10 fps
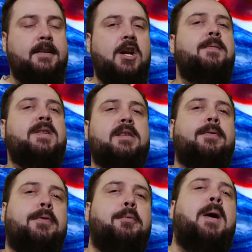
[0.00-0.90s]
Jeff is
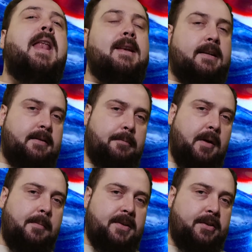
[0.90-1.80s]
threatened
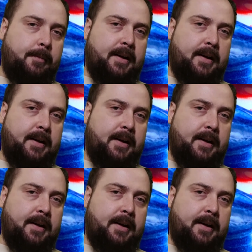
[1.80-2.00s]
by Mr.